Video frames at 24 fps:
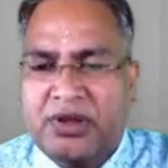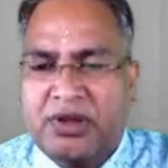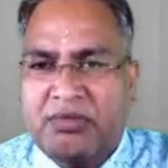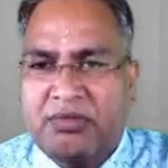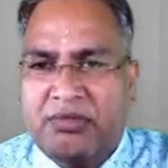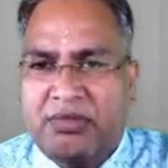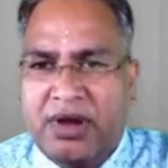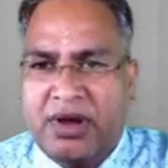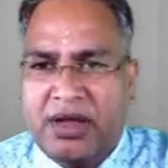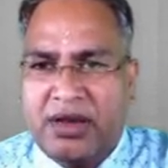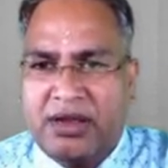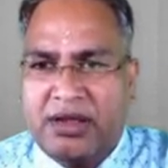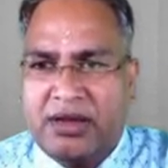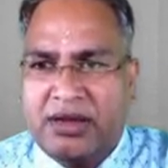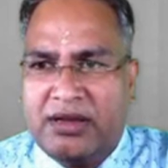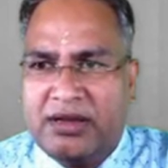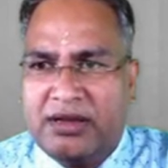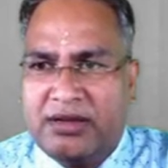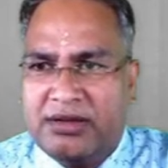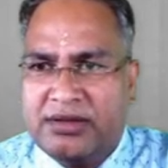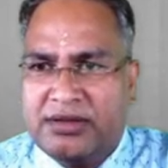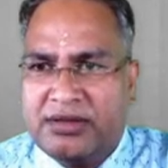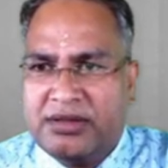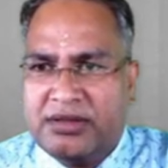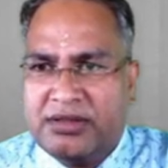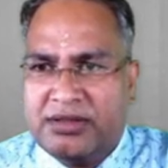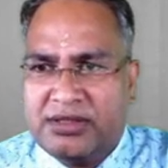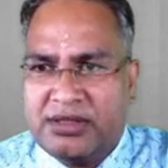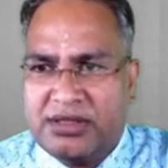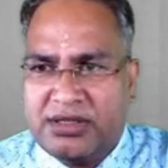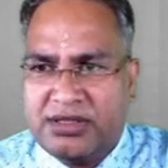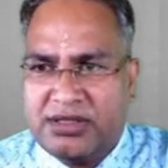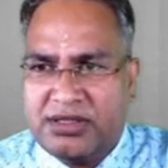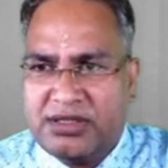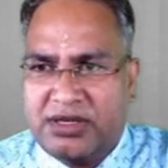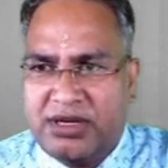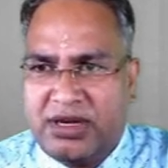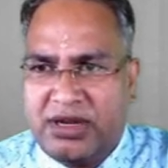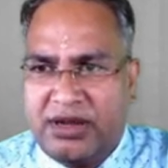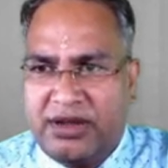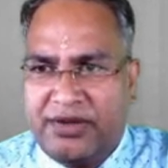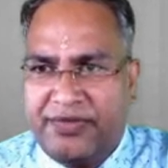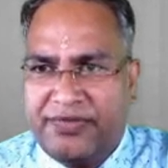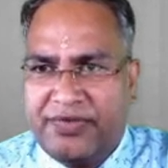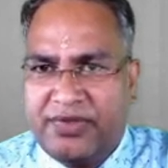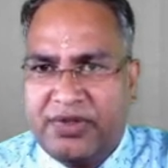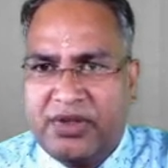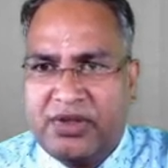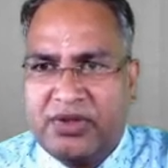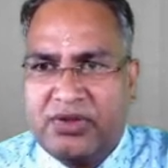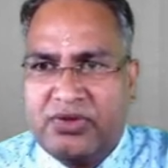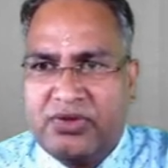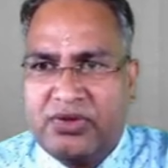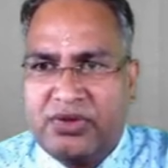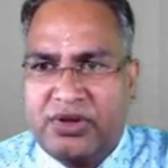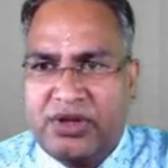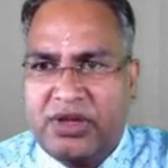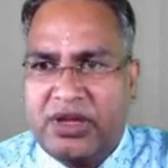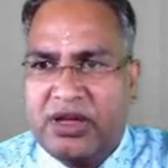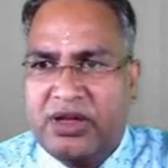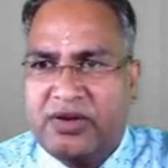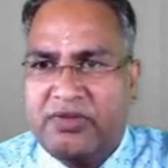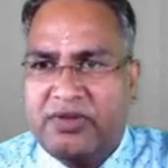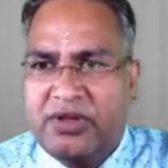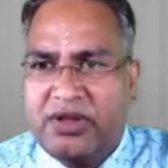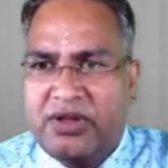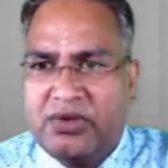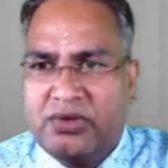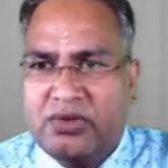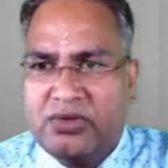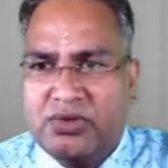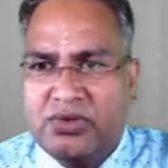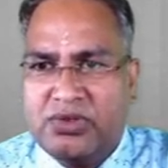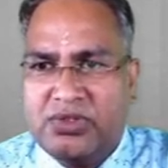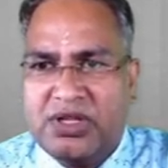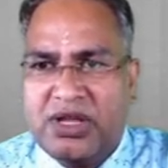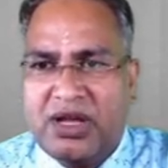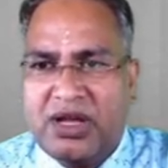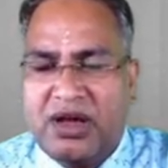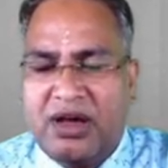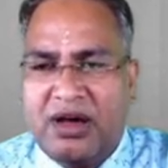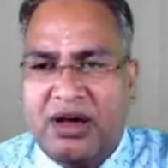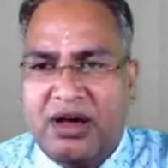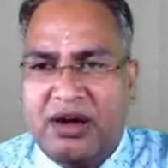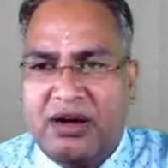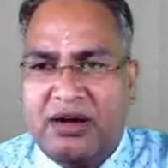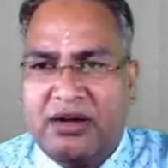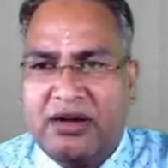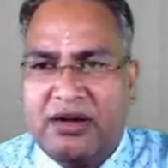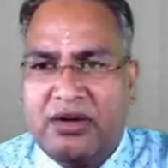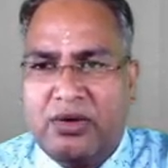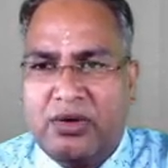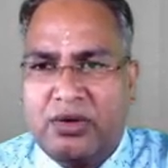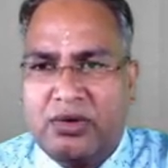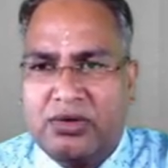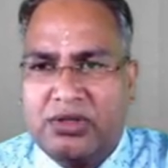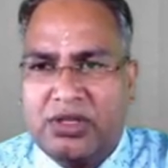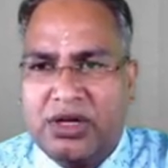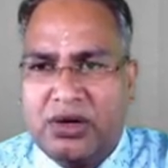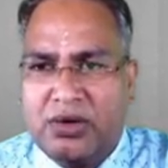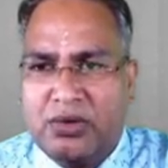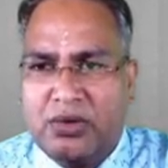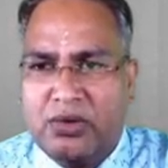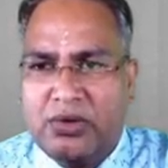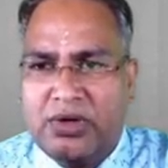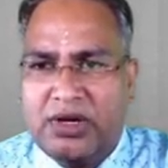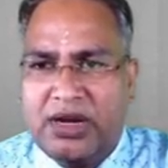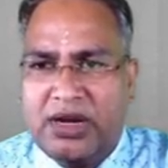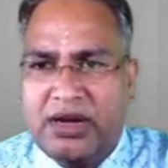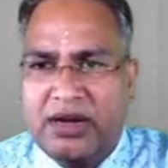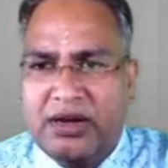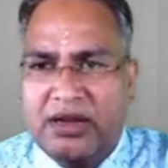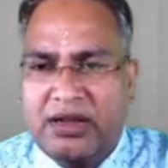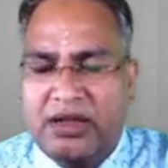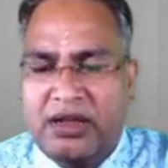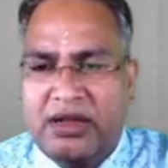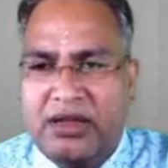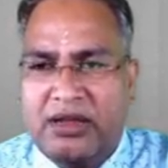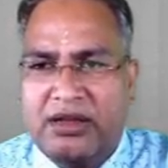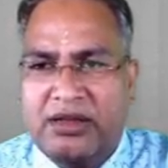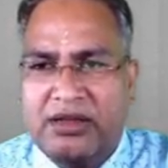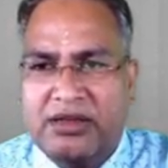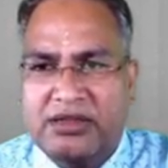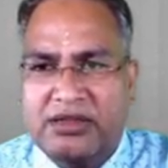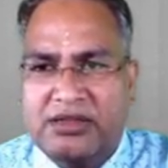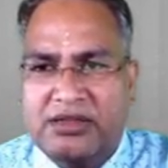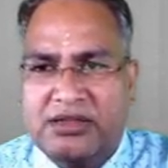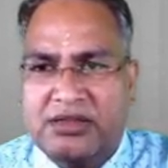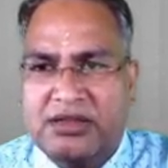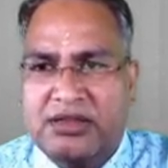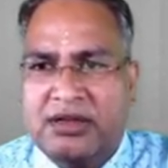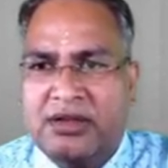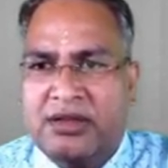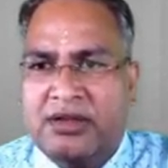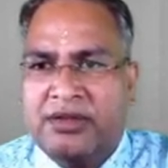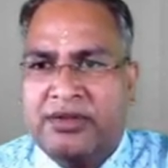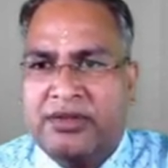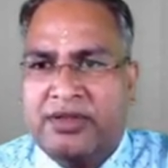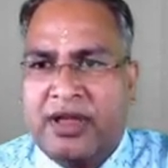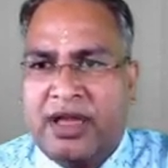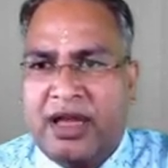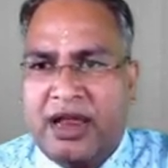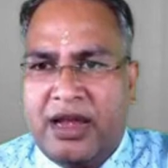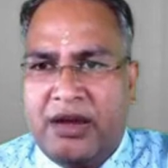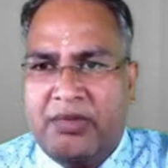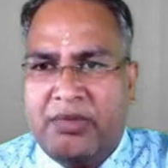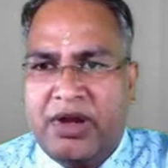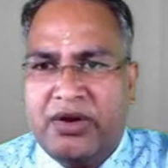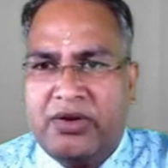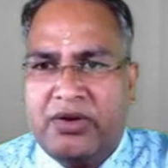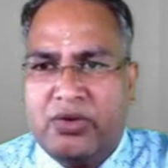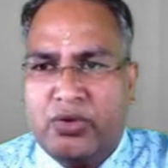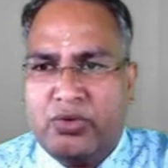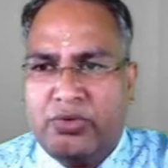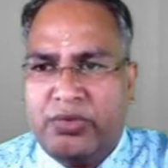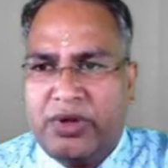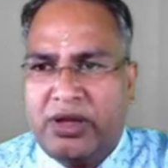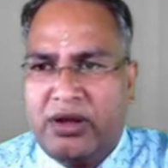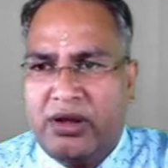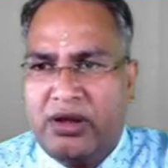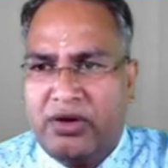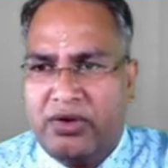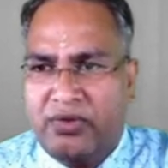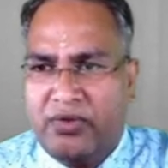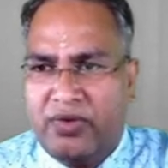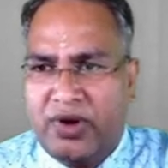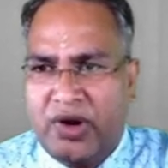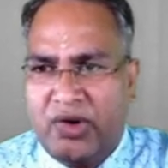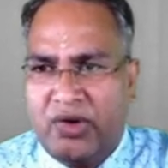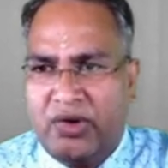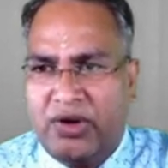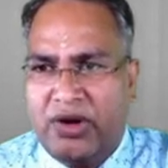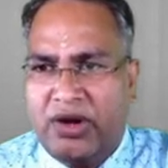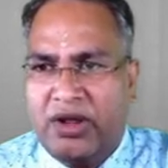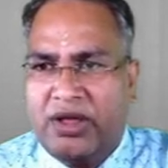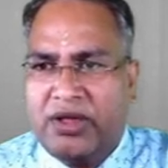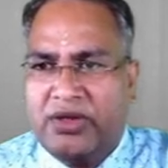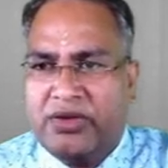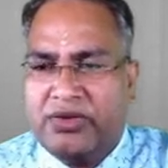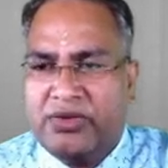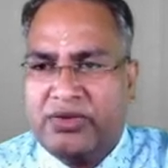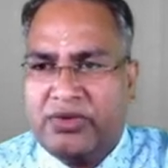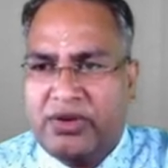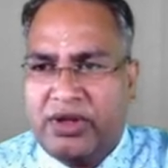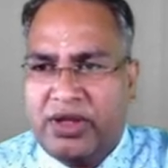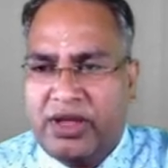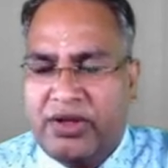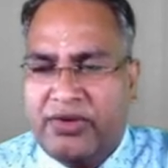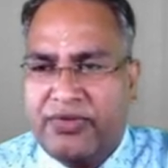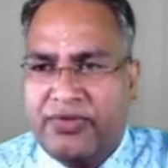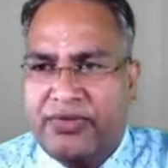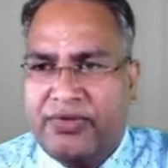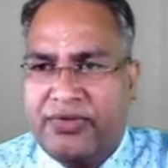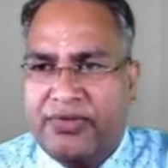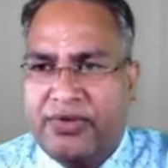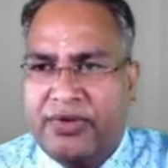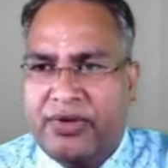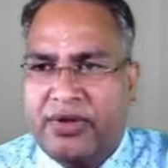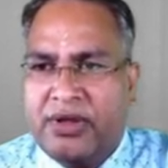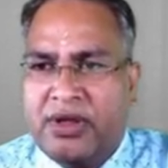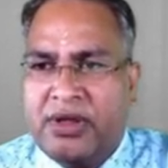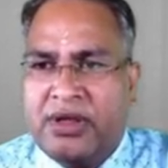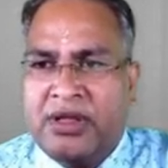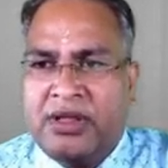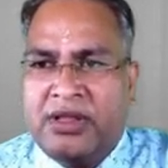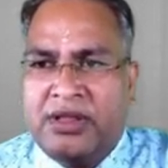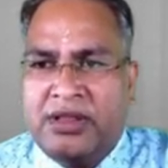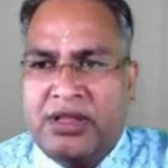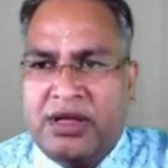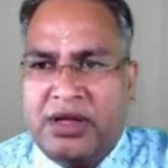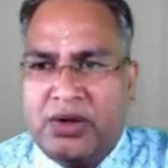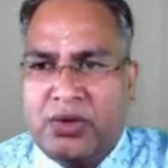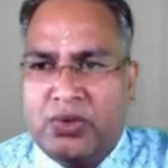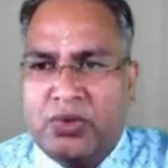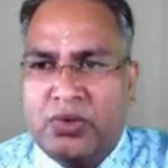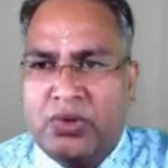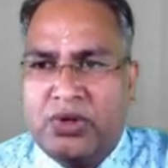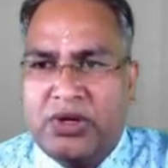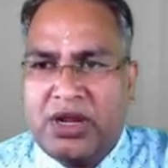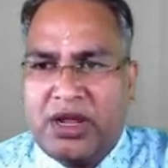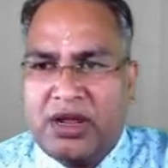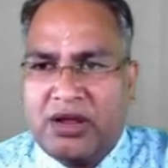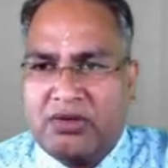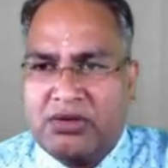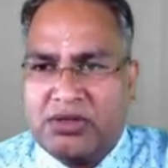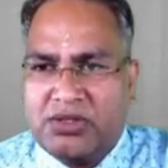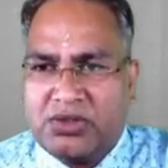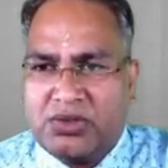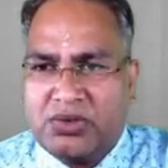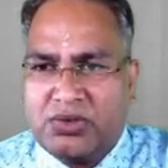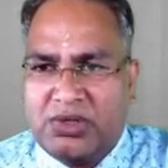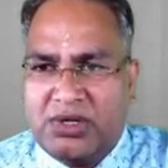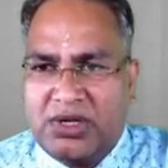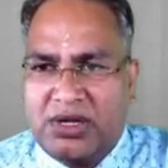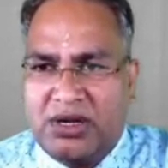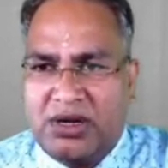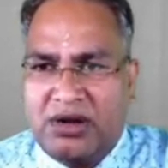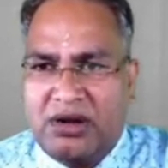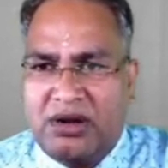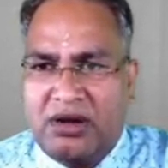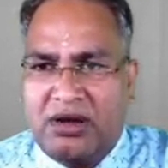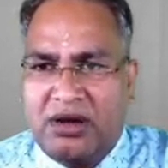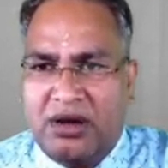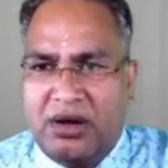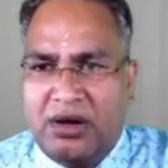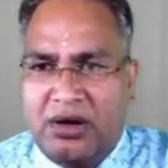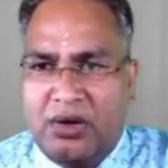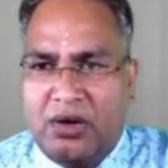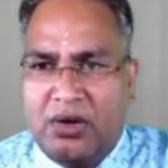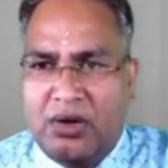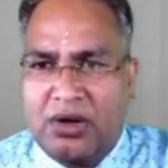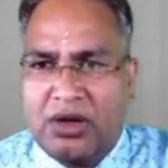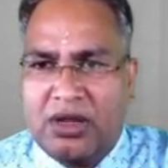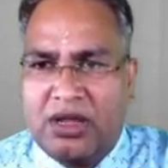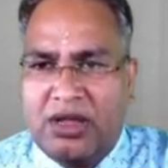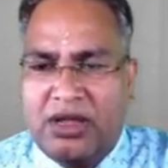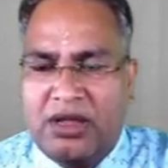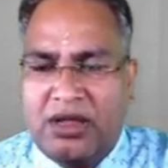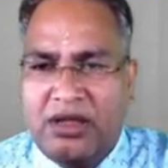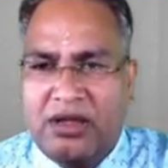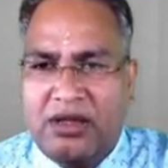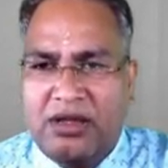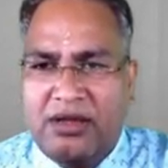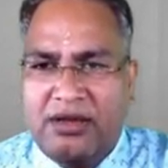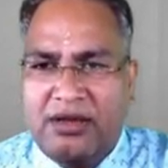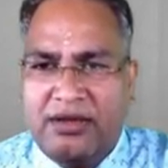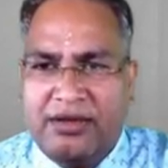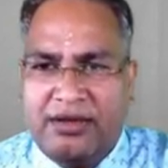binary search tree. So, here we use R denote the root and key is element to be found. So, if the root equals to null or key